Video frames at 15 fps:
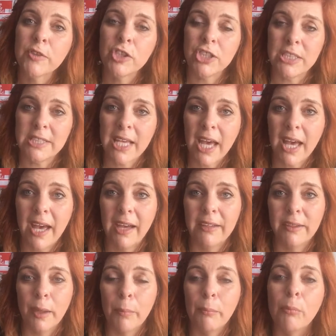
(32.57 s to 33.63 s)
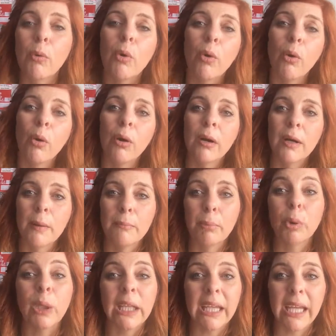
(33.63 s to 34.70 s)
she's had more
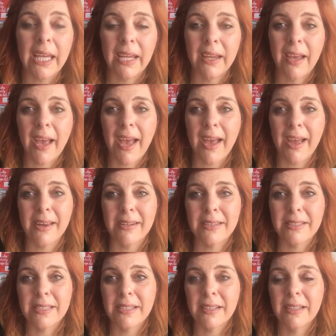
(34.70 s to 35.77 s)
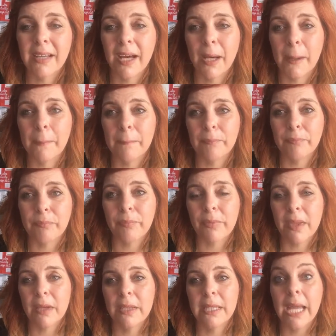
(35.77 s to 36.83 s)
bullying and um,
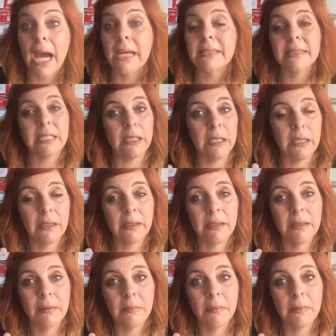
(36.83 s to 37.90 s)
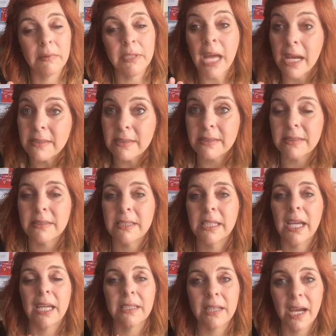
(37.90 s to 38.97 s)
nasty
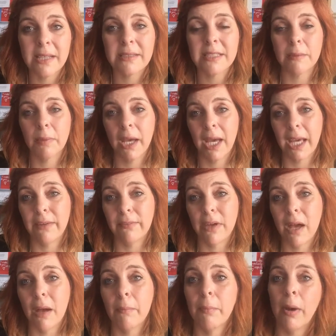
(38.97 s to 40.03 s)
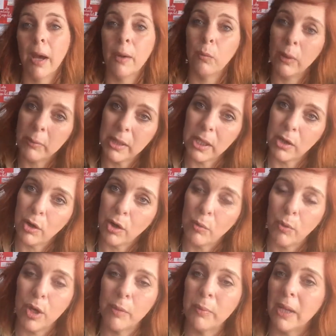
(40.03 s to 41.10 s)
narcissistic and nasty behavior by women in her
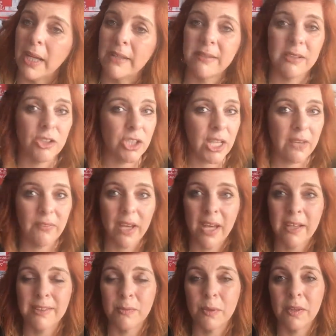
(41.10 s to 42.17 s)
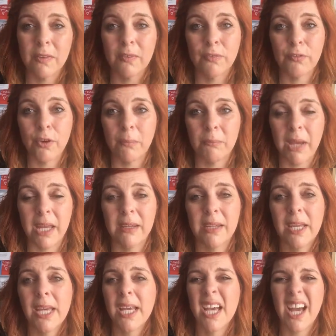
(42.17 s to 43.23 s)
workplace than she ever has with from men
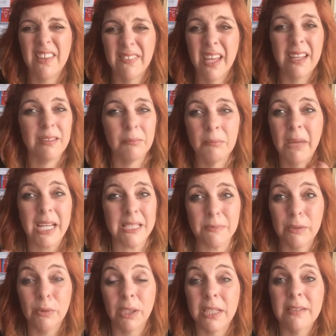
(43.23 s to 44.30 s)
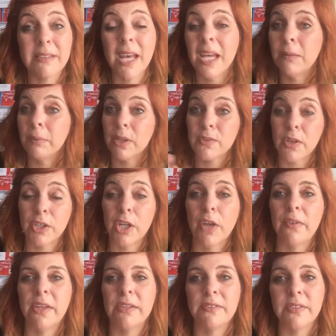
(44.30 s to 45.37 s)
and that makes me really sad because I know
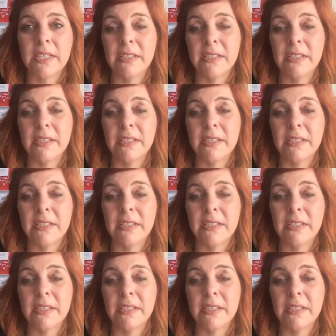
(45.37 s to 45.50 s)
that